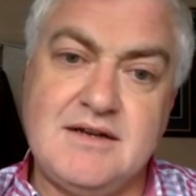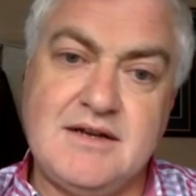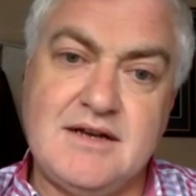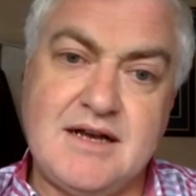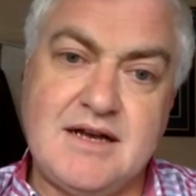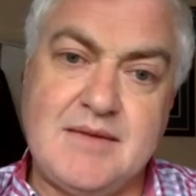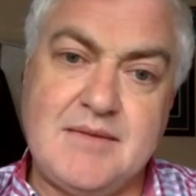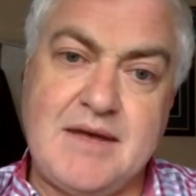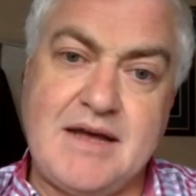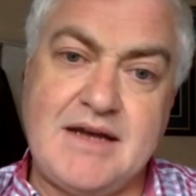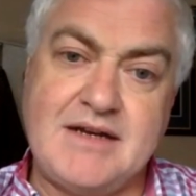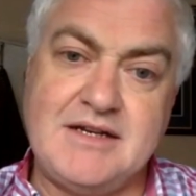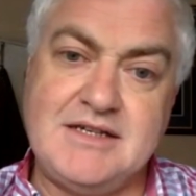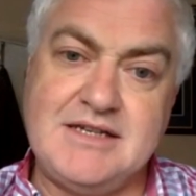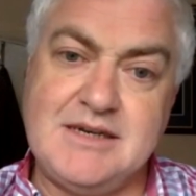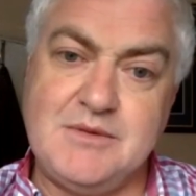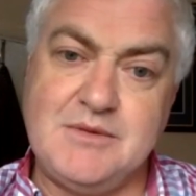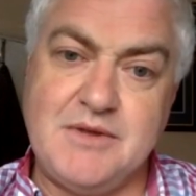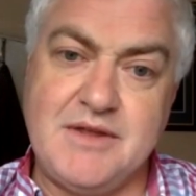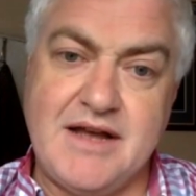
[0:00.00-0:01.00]
Had to
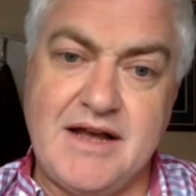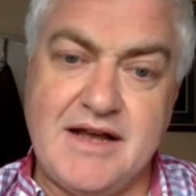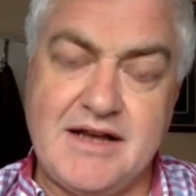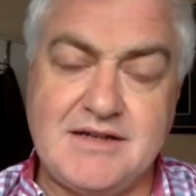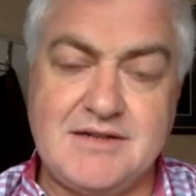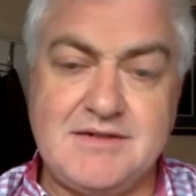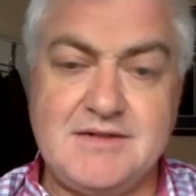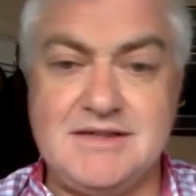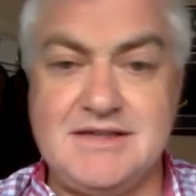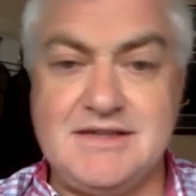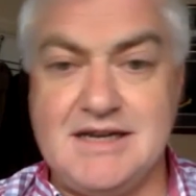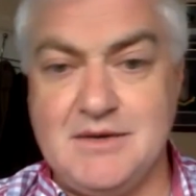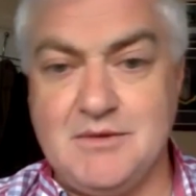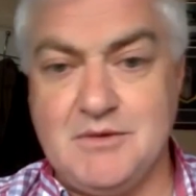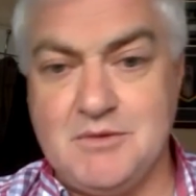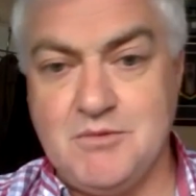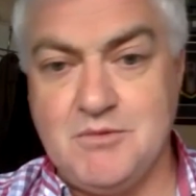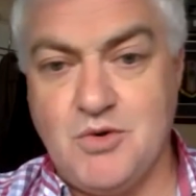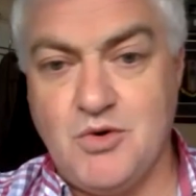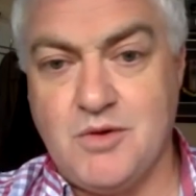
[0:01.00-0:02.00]
deal with that, dealing
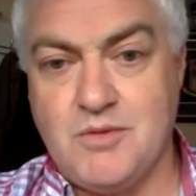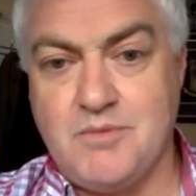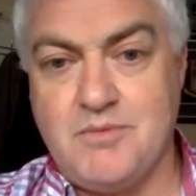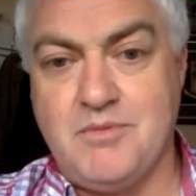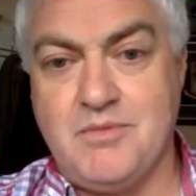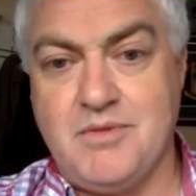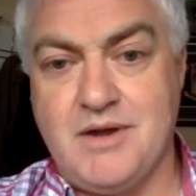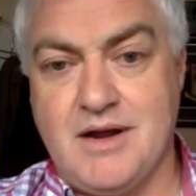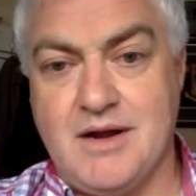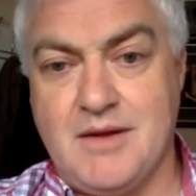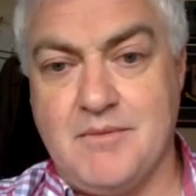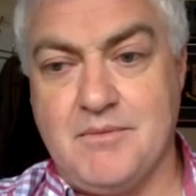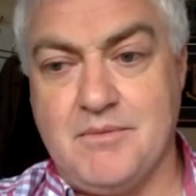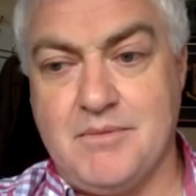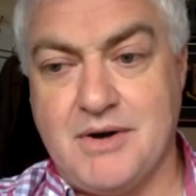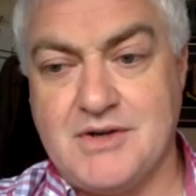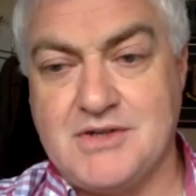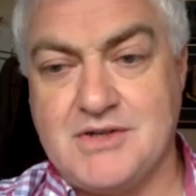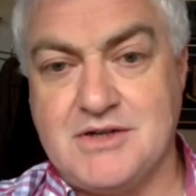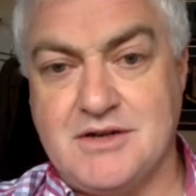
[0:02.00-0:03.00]
with more
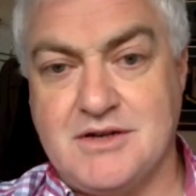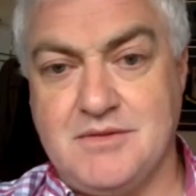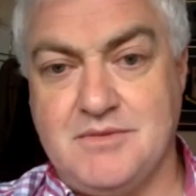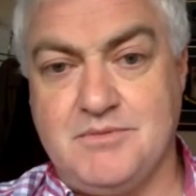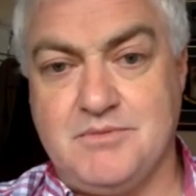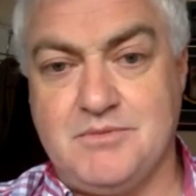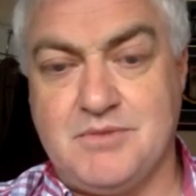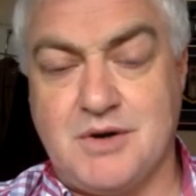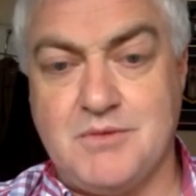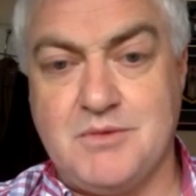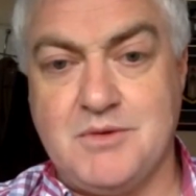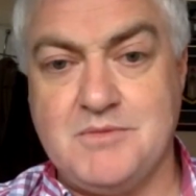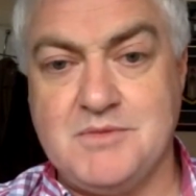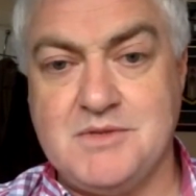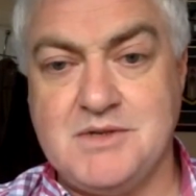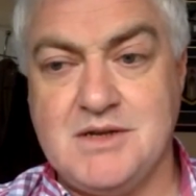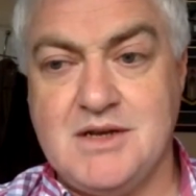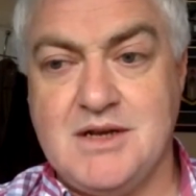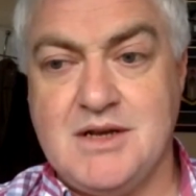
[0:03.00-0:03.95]
personal problems.